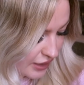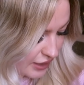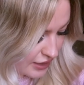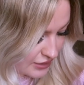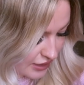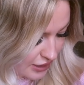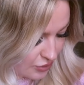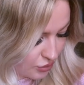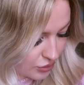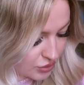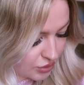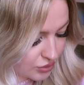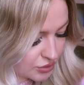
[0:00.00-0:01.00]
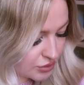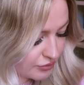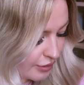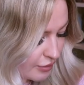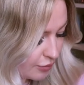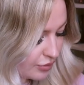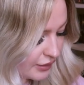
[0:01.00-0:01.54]
is a North Coast
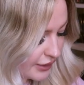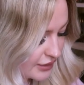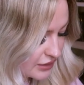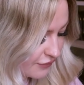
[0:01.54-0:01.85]
ceramic plate